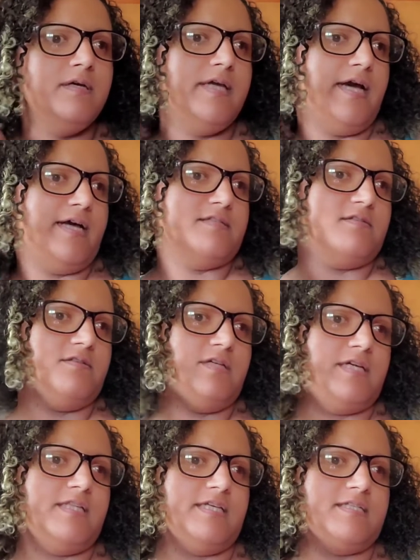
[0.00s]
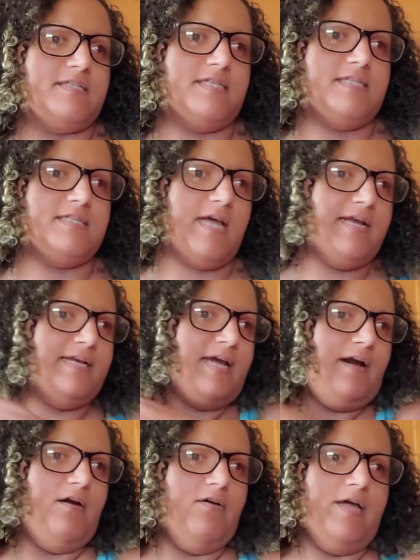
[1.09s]
Yeah, so look at this. This side
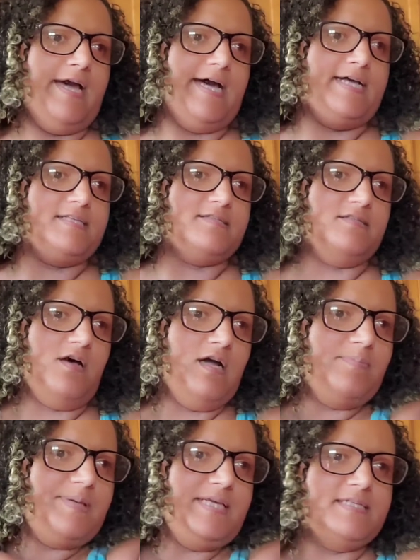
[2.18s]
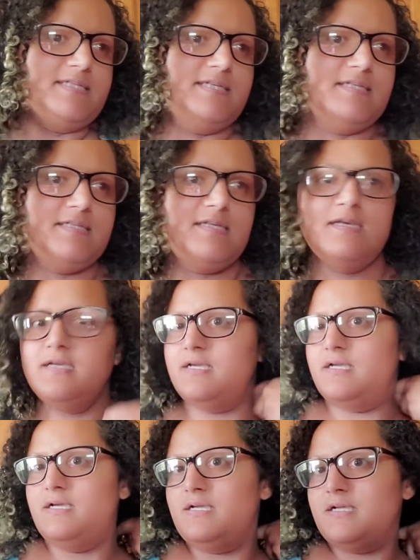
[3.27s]
now has long pieces
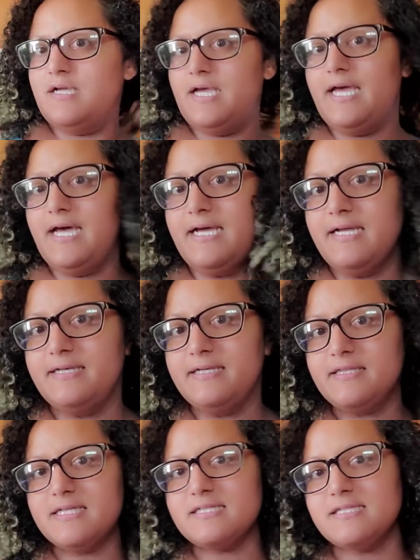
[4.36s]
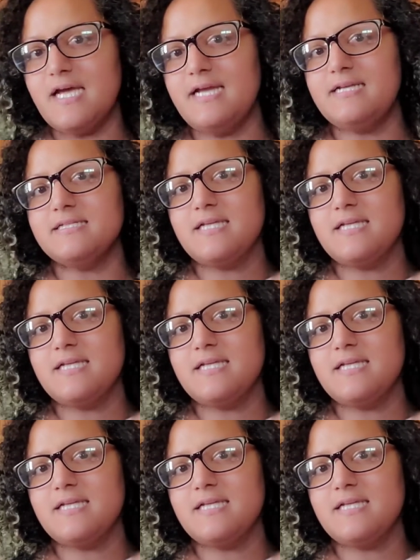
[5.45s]
And this side is